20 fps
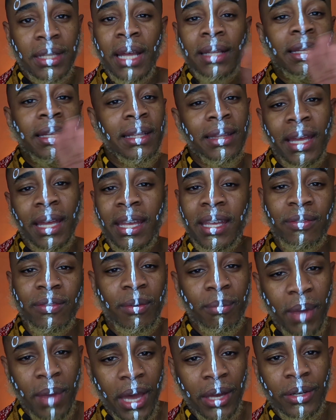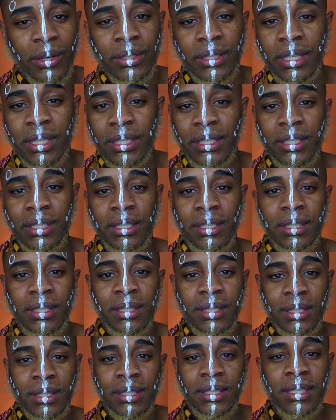Not that that even matters. It's just
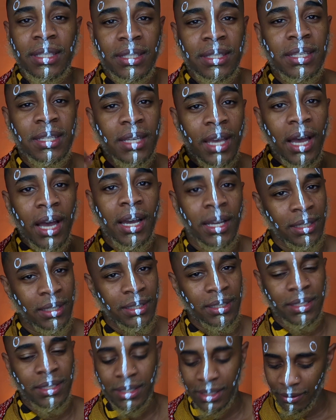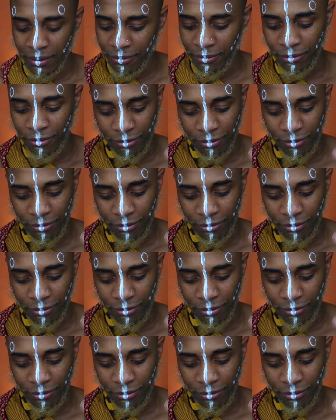to see us, to